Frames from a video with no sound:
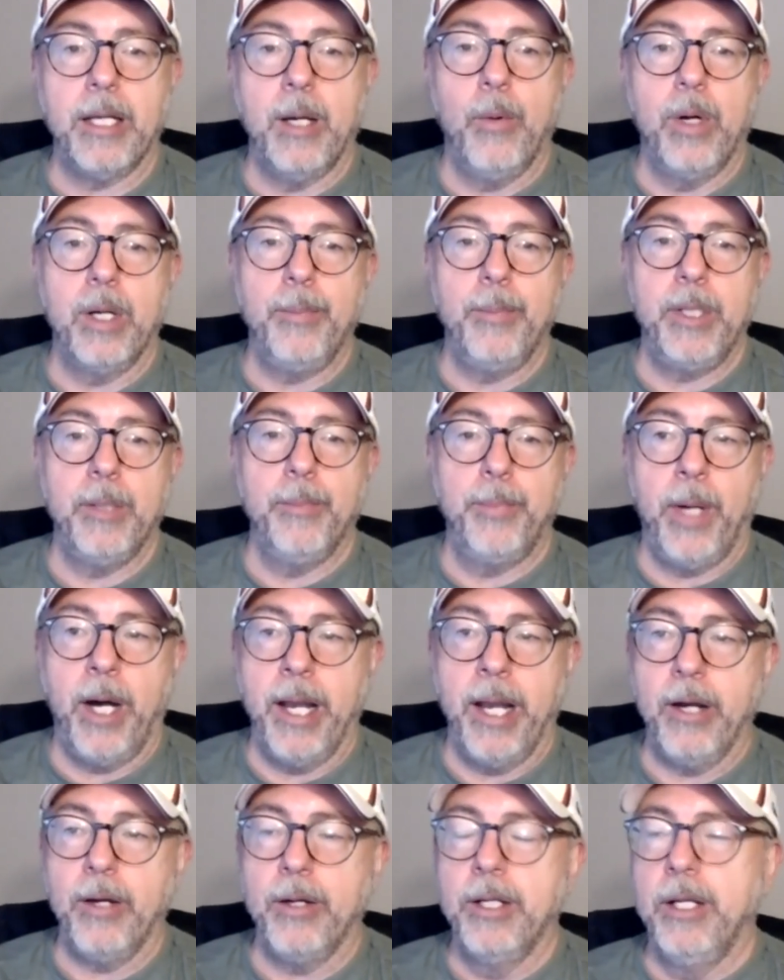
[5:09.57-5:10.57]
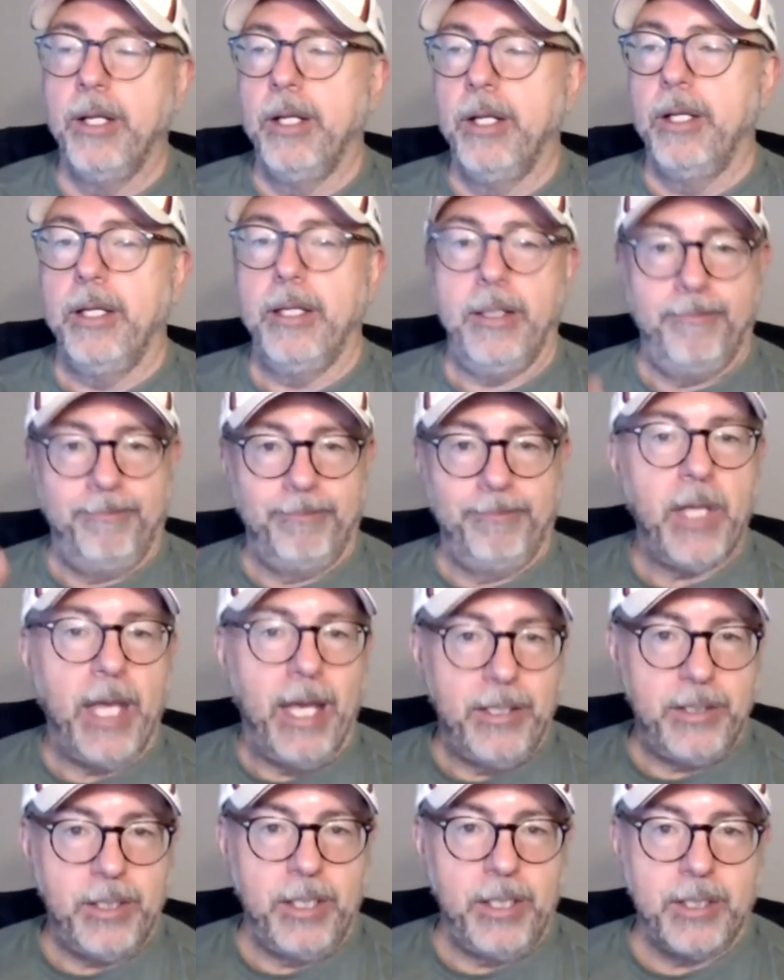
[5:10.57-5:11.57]
I want to be a buyer,
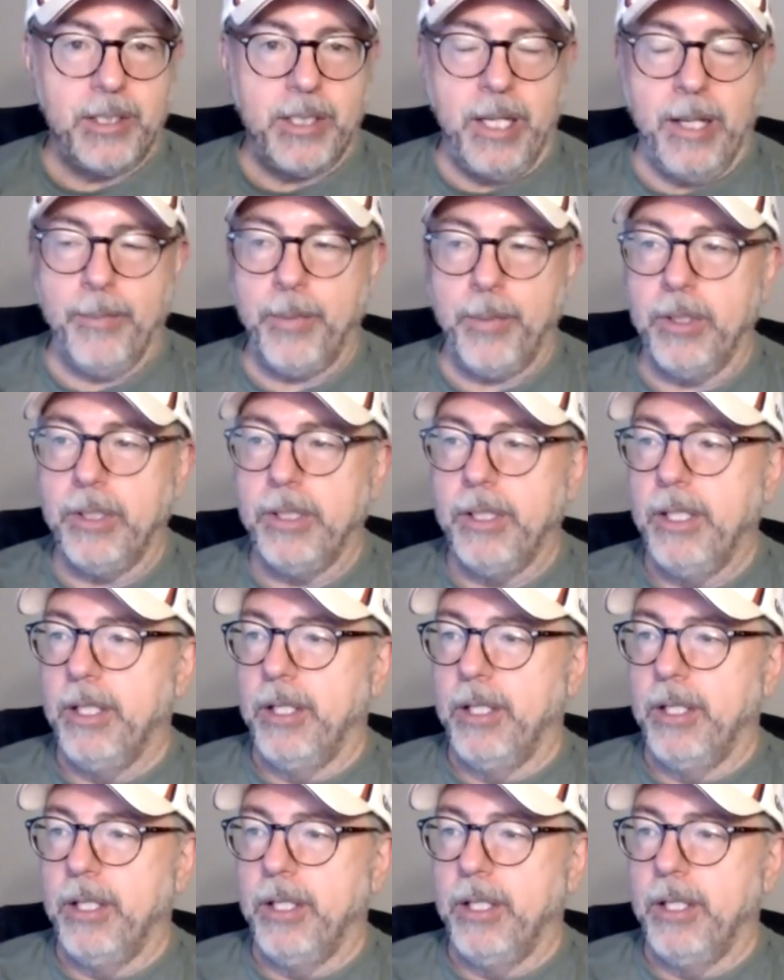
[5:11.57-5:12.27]
as an example.